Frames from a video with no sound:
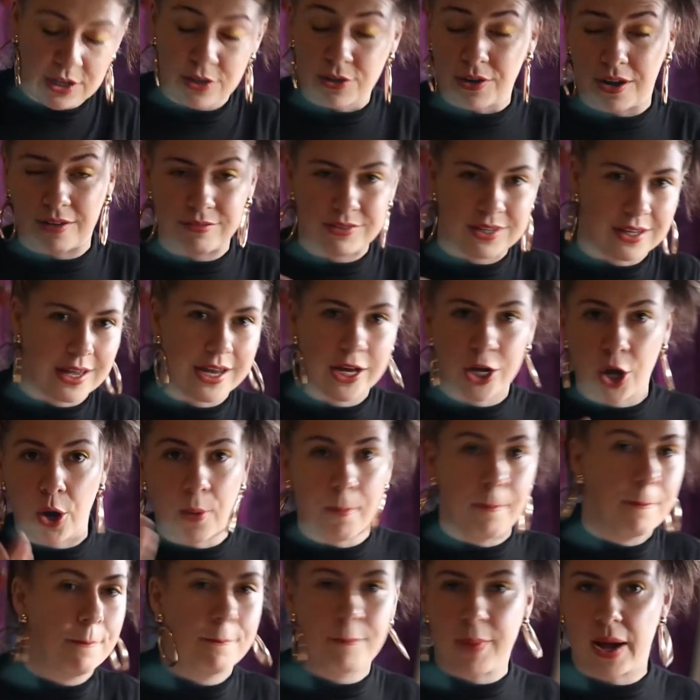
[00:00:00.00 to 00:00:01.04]
you don't have to like go
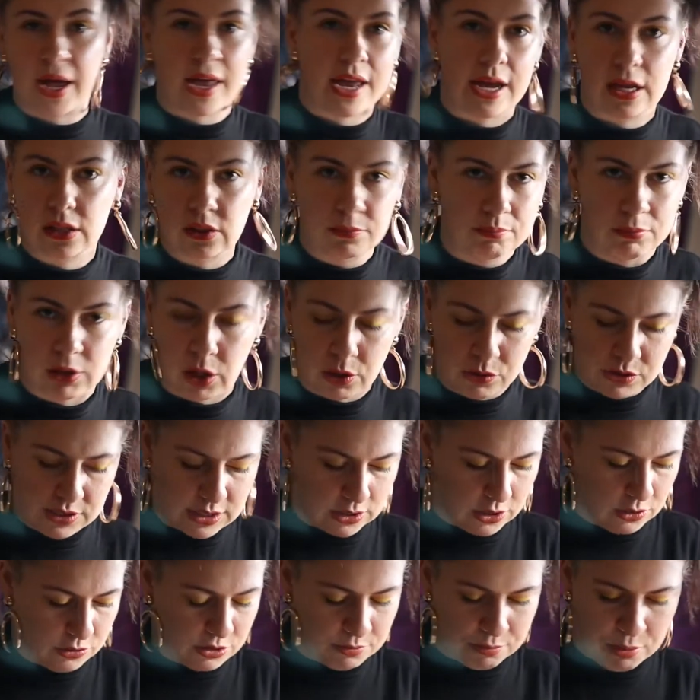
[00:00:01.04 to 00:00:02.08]
buying loads and
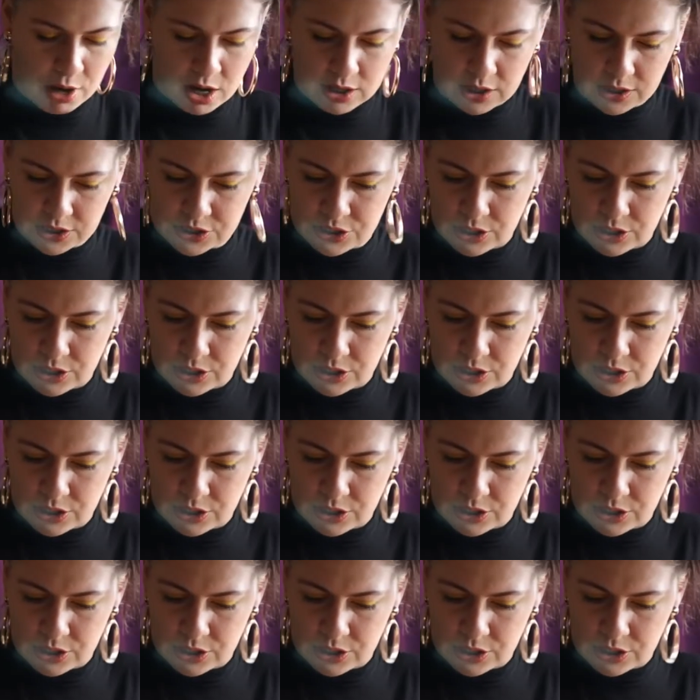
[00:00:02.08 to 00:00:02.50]
loads of products.